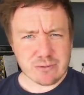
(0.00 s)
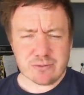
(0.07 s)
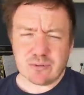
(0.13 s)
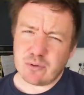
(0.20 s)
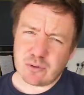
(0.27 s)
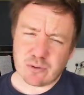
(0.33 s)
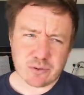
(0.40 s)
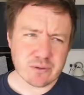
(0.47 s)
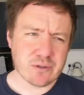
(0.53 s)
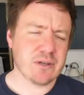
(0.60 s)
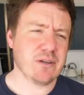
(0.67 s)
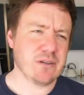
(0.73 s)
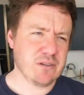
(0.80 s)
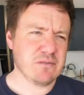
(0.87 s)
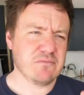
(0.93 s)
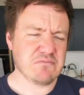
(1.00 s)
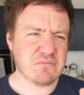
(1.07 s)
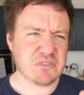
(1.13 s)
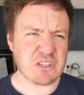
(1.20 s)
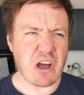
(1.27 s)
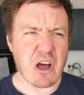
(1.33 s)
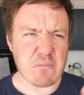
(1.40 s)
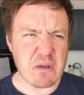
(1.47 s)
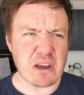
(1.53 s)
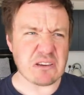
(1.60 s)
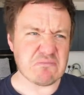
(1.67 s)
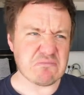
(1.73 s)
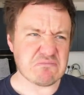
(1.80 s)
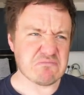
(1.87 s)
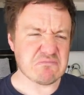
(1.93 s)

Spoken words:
or start a main